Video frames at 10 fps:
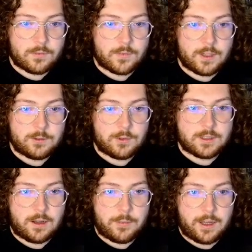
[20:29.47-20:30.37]
This one's
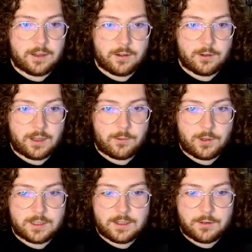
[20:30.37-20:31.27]
not bad though. Like
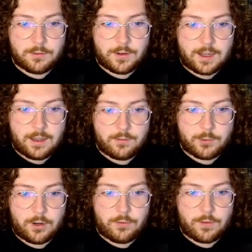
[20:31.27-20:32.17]
175,
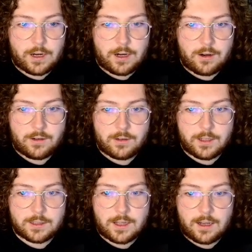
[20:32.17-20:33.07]
pretty fair.
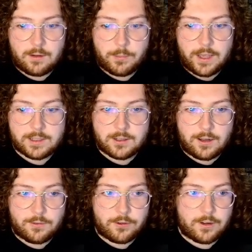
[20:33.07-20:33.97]
It's got a best
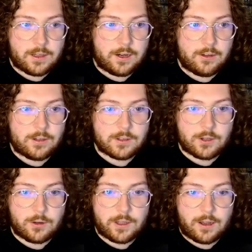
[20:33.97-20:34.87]
offer on there. You could
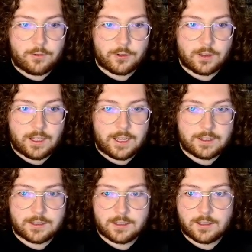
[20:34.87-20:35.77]
totally offer
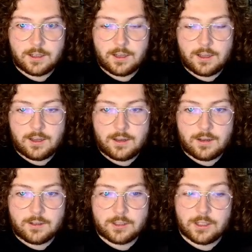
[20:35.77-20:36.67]
less.
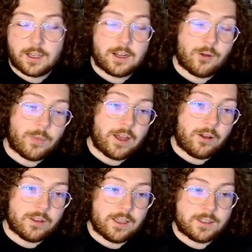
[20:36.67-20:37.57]
You still got to go buy
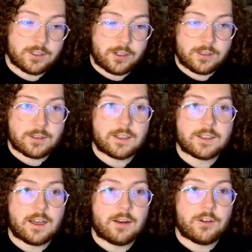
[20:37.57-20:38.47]
all the inserts. So that's
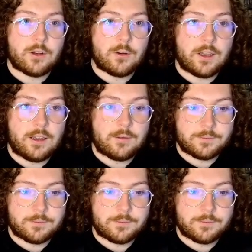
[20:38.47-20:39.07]
kind of annoying.